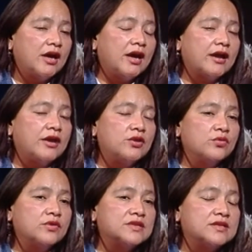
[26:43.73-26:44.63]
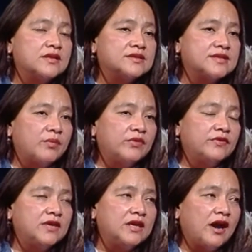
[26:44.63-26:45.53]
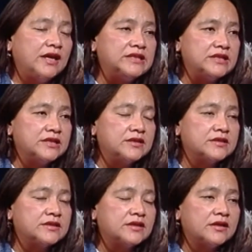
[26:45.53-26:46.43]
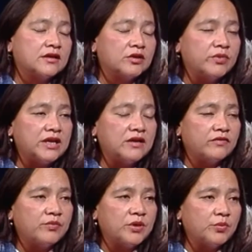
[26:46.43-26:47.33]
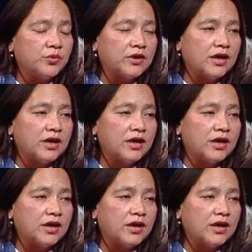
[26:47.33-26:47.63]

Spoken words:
And I know that some of the ideas that a committee of people